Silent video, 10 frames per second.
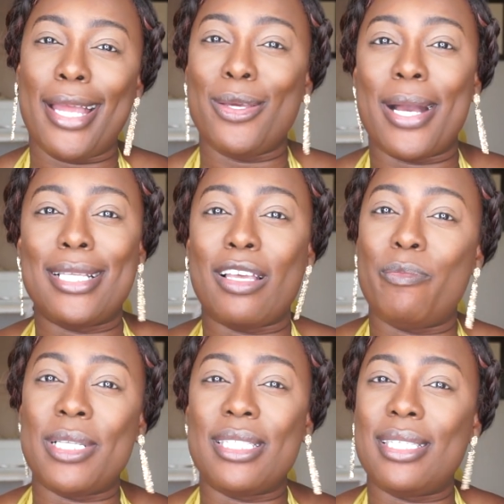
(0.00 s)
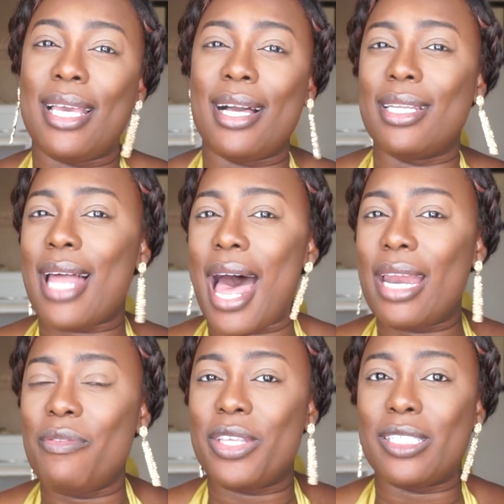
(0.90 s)
And you guys have been seeing a
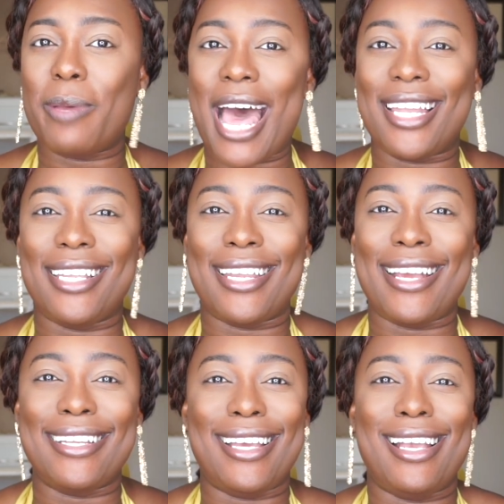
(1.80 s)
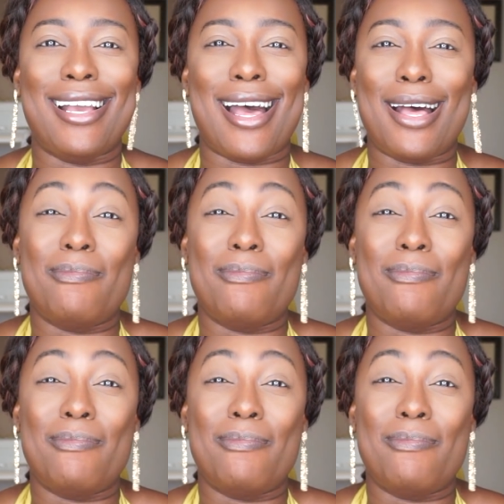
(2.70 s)
lot of this palette lately